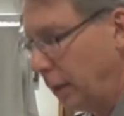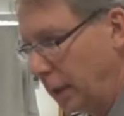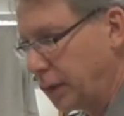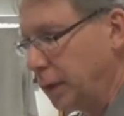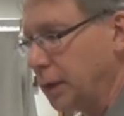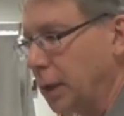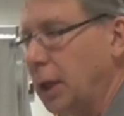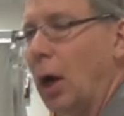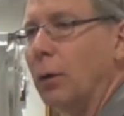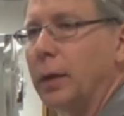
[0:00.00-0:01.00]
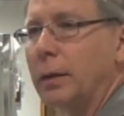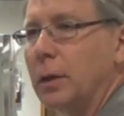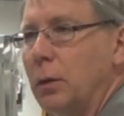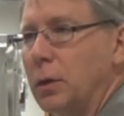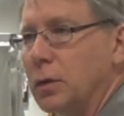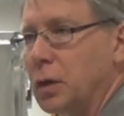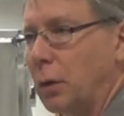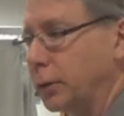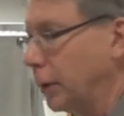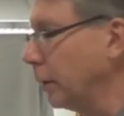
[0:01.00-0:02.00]
This is the coat that the Union
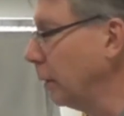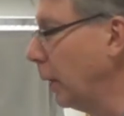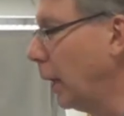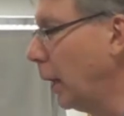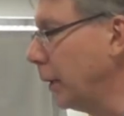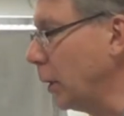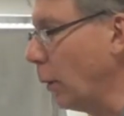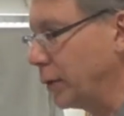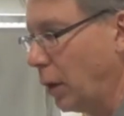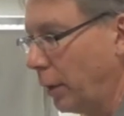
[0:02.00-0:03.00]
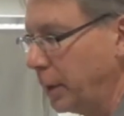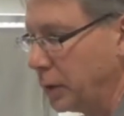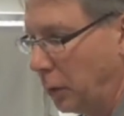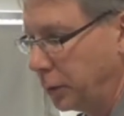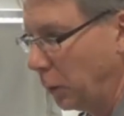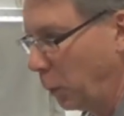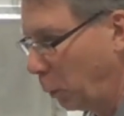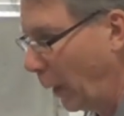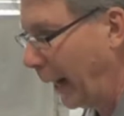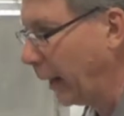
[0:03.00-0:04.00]
soldier, the U.S. Army soldier
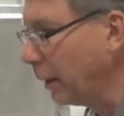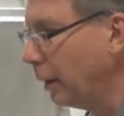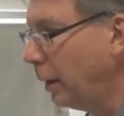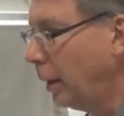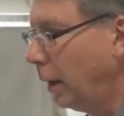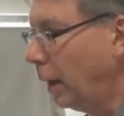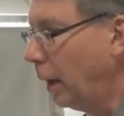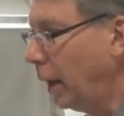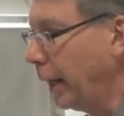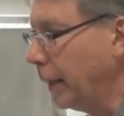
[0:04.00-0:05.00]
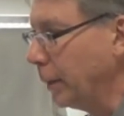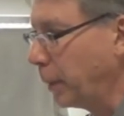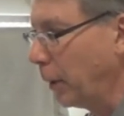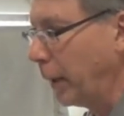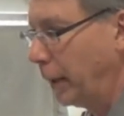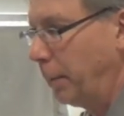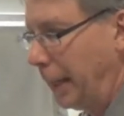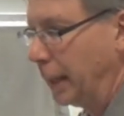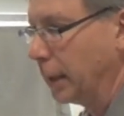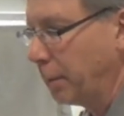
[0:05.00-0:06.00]
would wear in the period
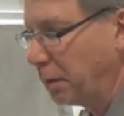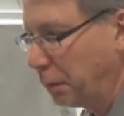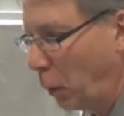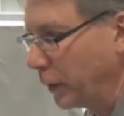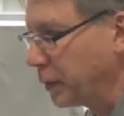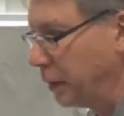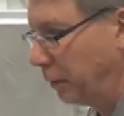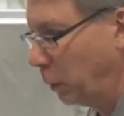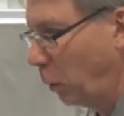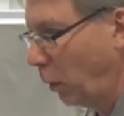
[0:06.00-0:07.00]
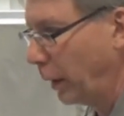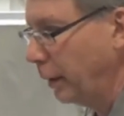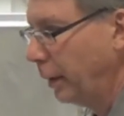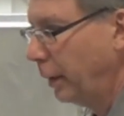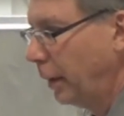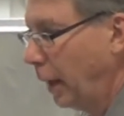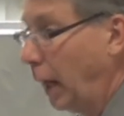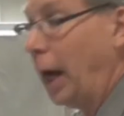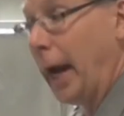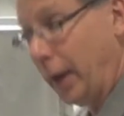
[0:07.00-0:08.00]
immediately before the Civil War,
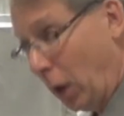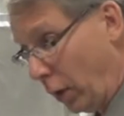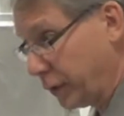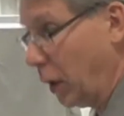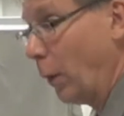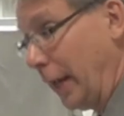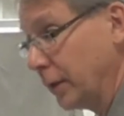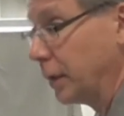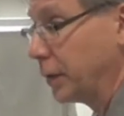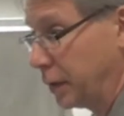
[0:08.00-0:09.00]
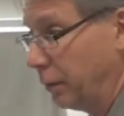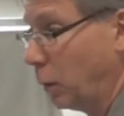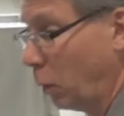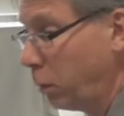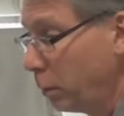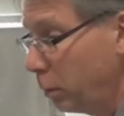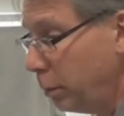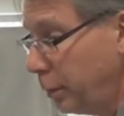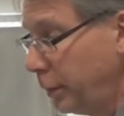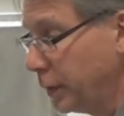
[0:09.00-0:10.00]
and also into the
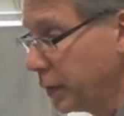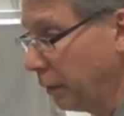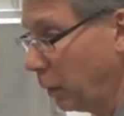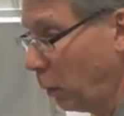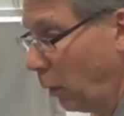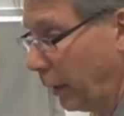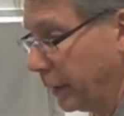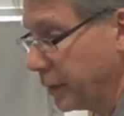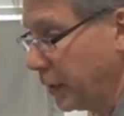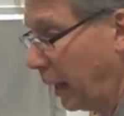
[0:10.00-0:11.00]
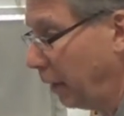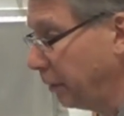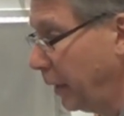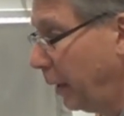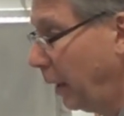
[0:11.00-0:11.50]
Civil War itself.